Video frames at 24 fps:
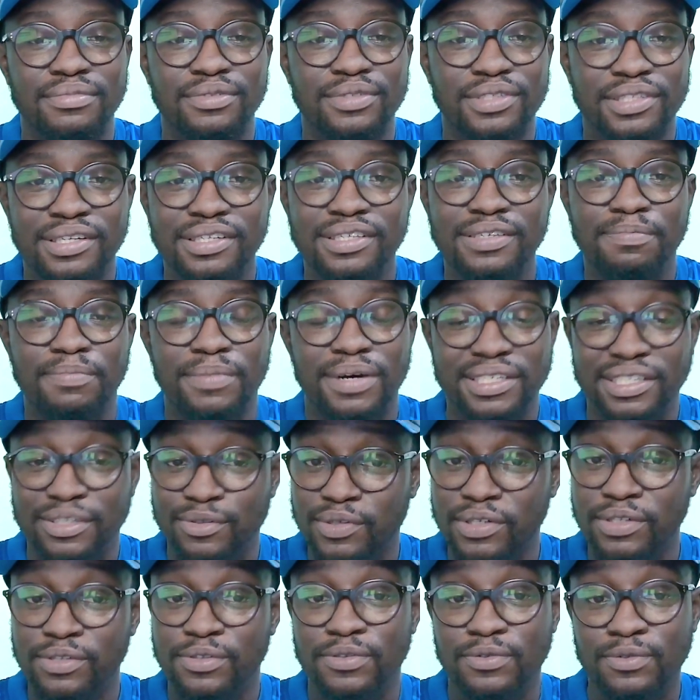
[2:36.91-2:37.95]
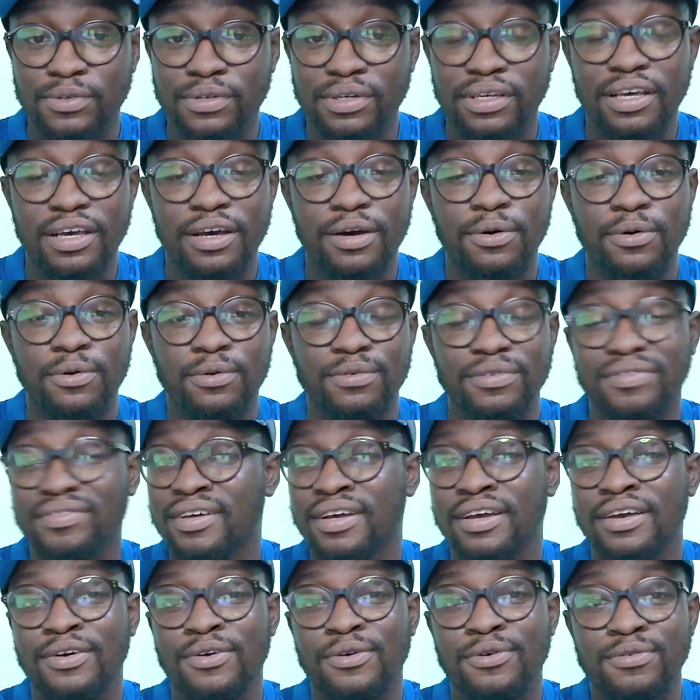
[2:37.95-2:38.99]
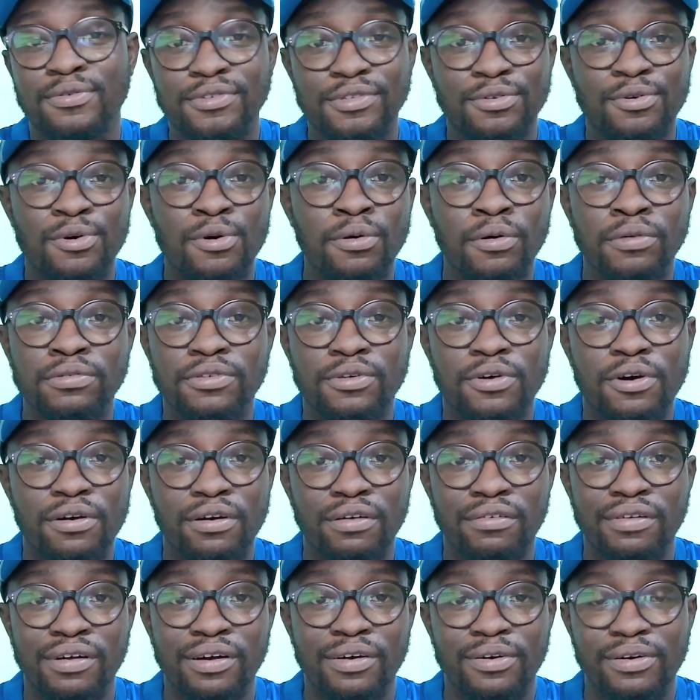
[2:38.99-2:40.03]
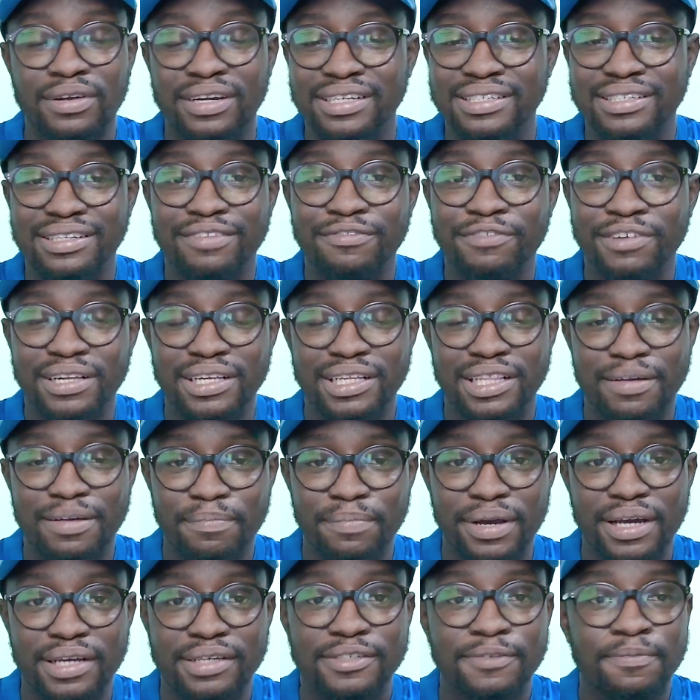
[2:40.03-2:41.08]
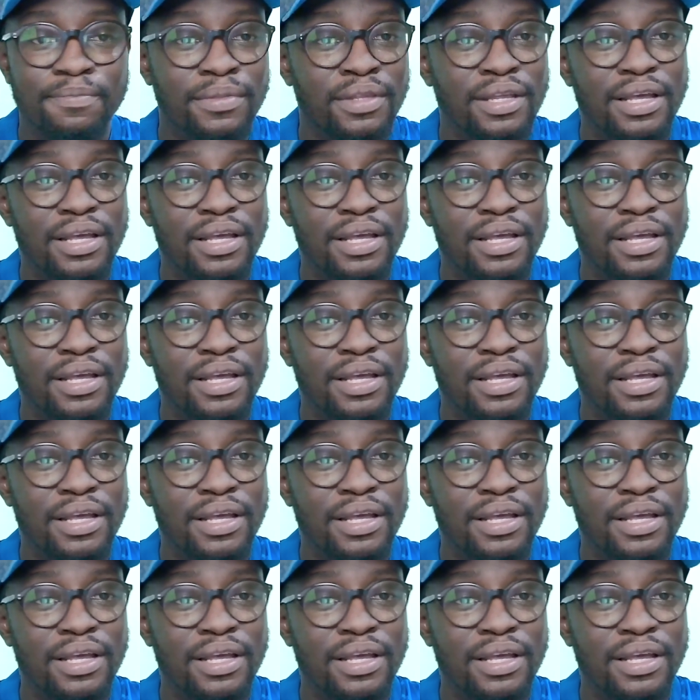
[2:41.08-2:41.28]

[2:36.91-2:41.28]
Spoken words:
this much, a 22-year-old whose goal scoring record isn't really the best.